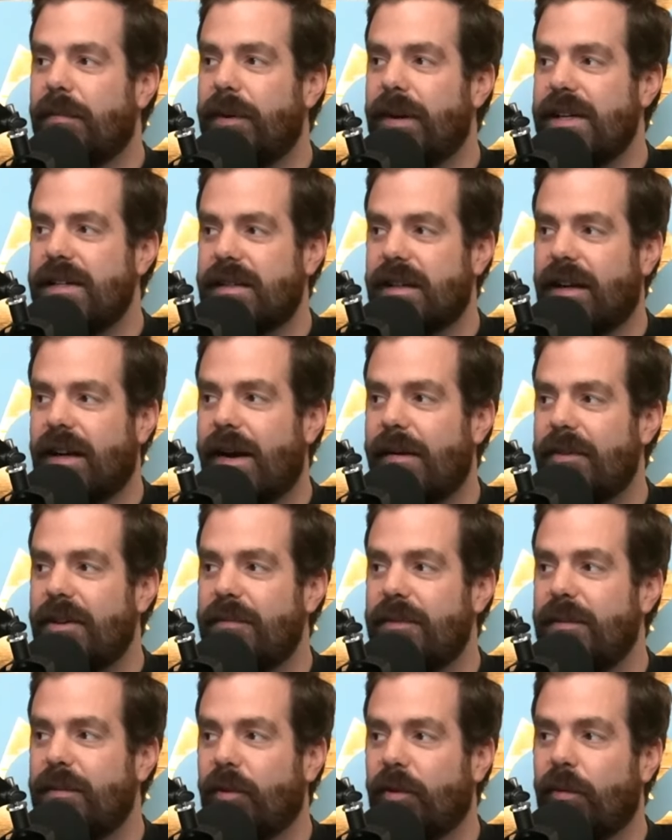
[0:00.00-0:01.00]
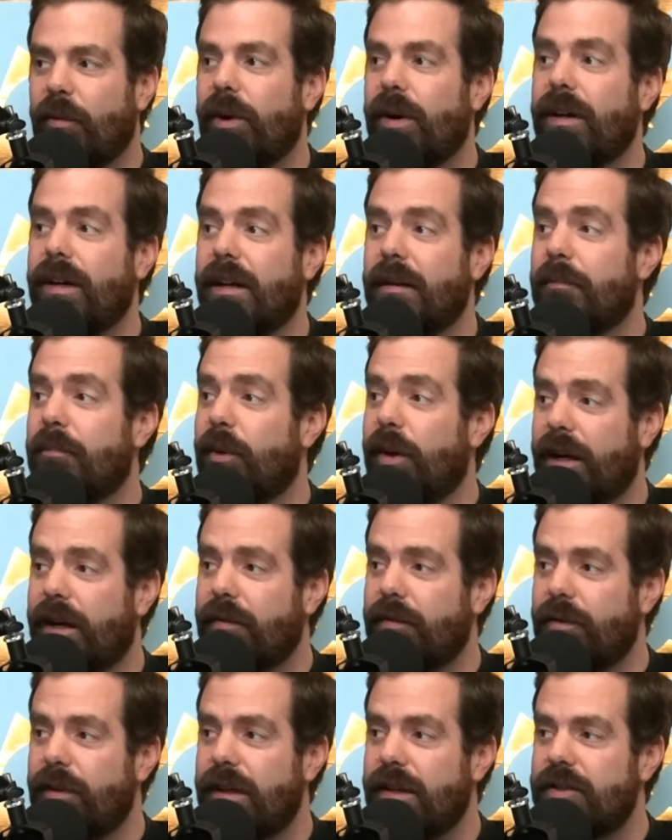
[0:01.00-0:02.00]
based on how many people were wearing it in
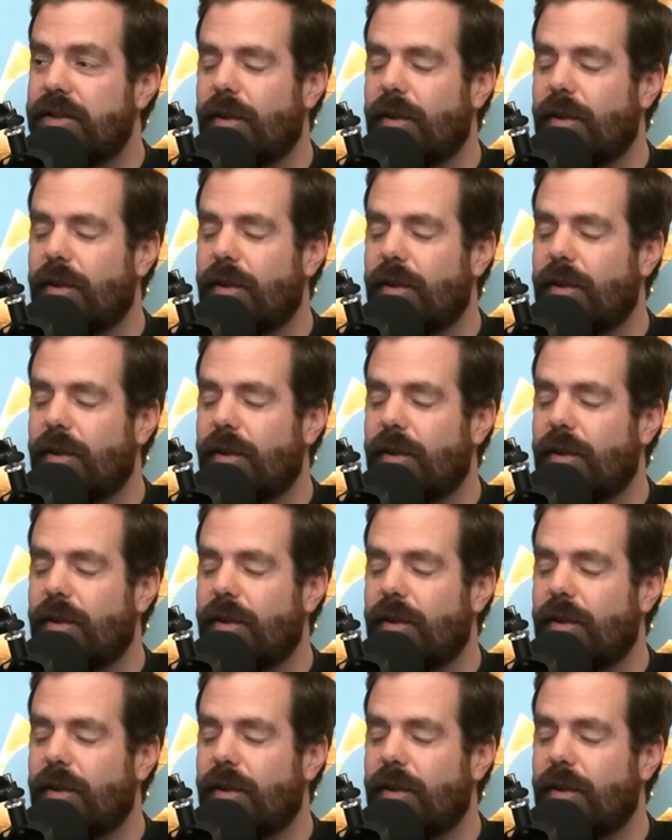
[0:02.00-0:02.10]
Breckenridge.